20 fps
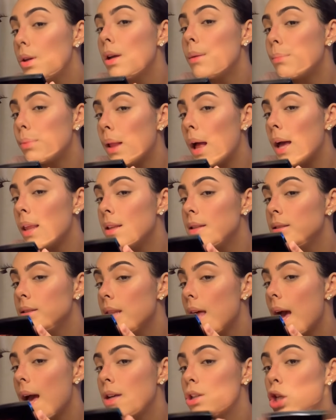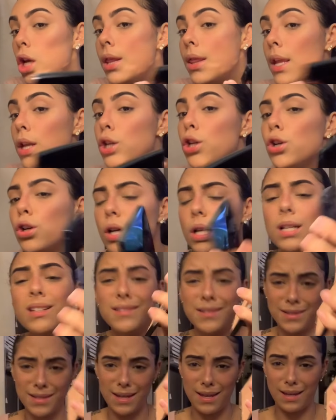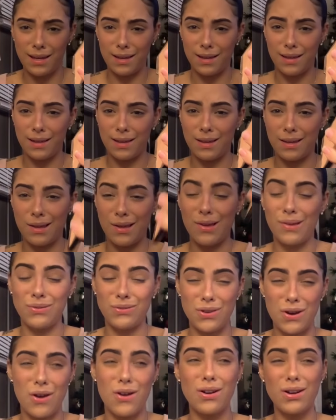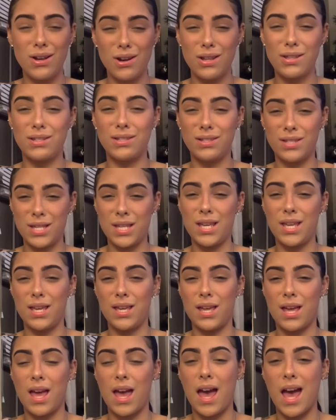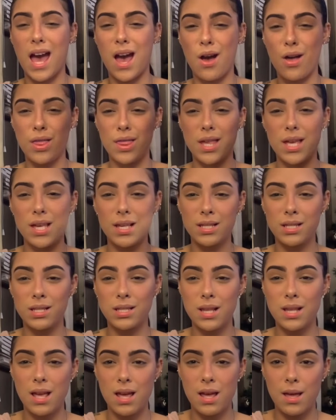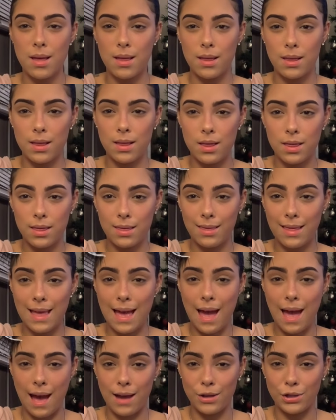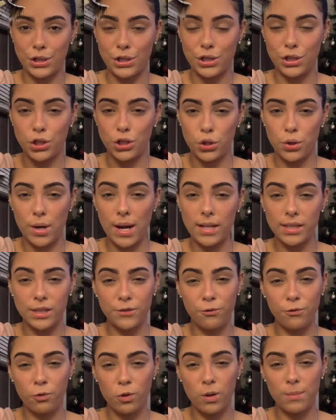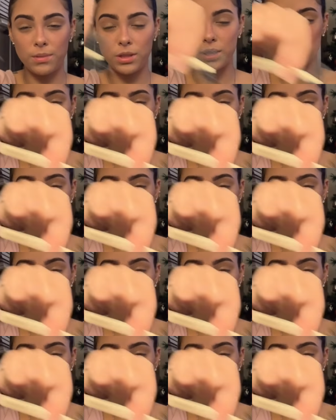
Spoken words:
gonna apply this lash, and then you're gonna see, y'all are gonna see how this lash transforms